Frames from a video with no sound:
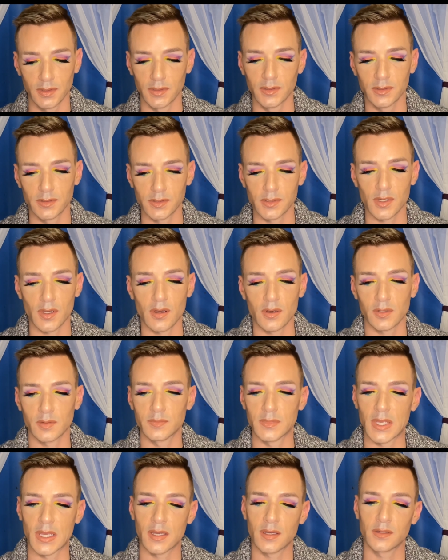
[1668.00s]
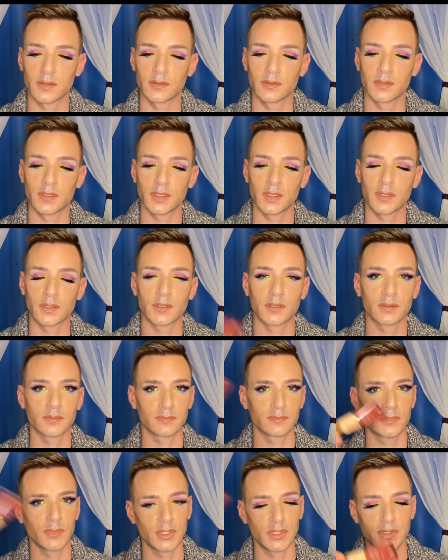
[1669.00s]
talk them down. They are
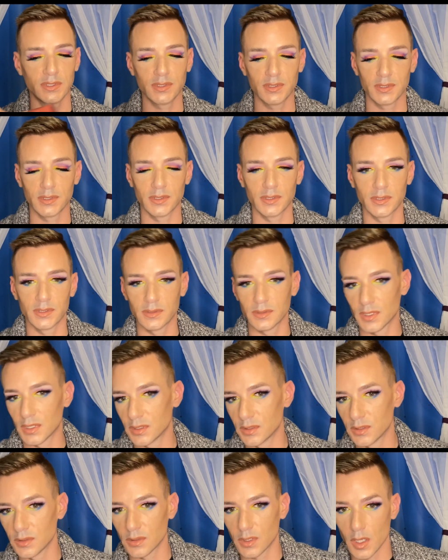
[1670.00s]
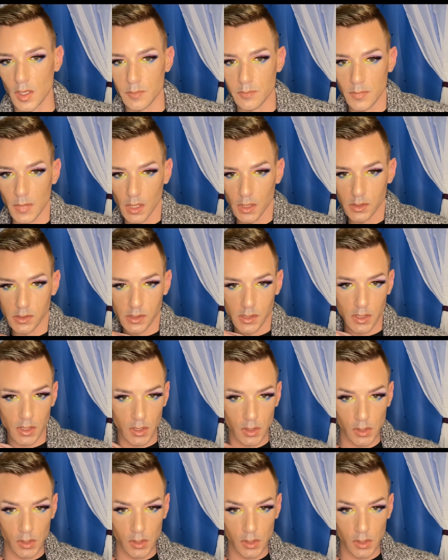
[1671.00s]
good. They look amazing.